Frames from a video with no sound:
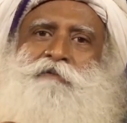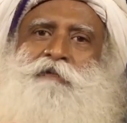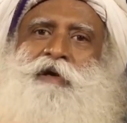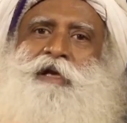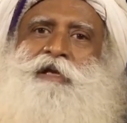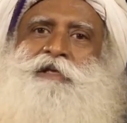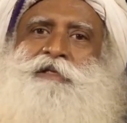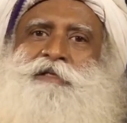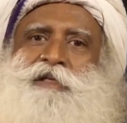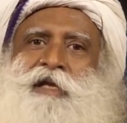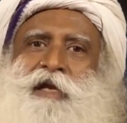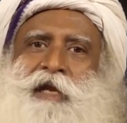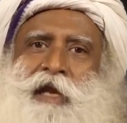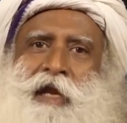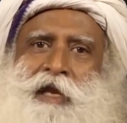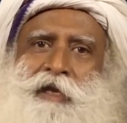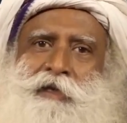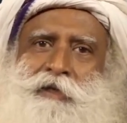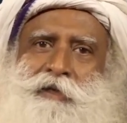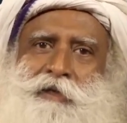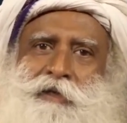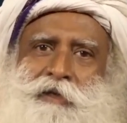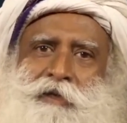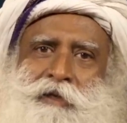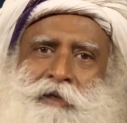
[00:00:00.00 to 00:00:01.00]
where is the
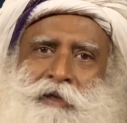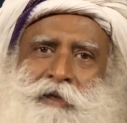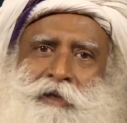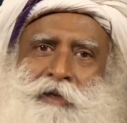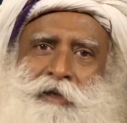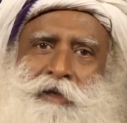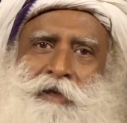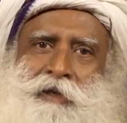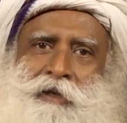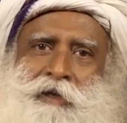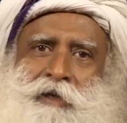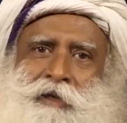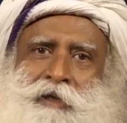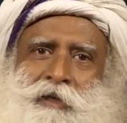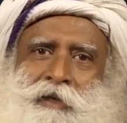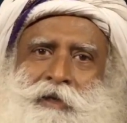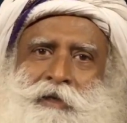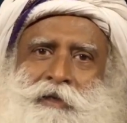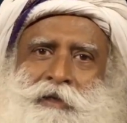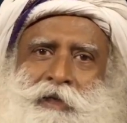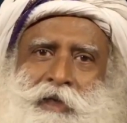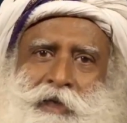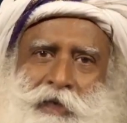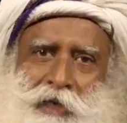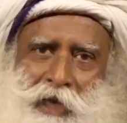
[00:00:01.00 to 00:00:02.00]
land?
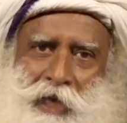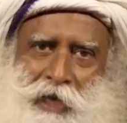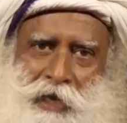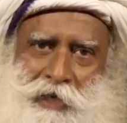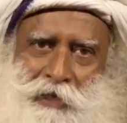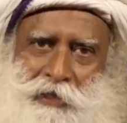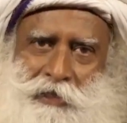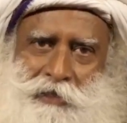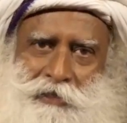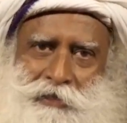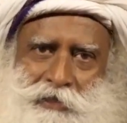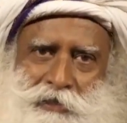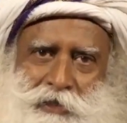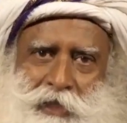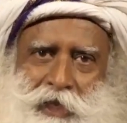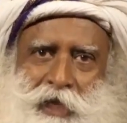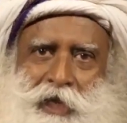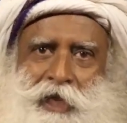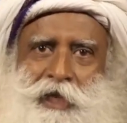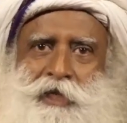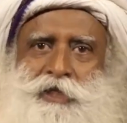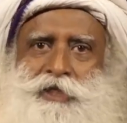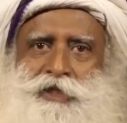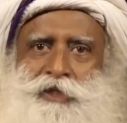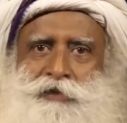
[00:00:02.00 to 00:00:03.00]
The land is in the
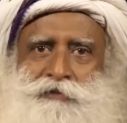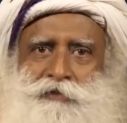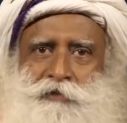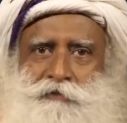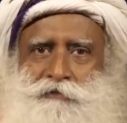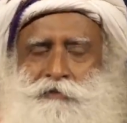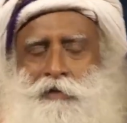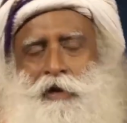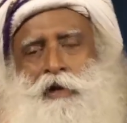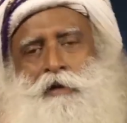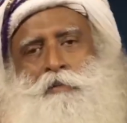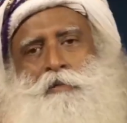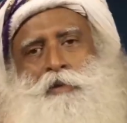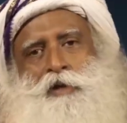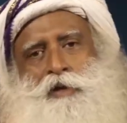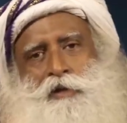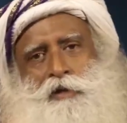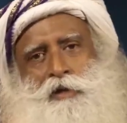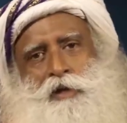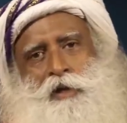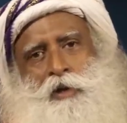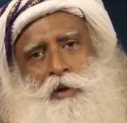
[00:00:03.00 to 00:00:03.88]
hands of the farmer.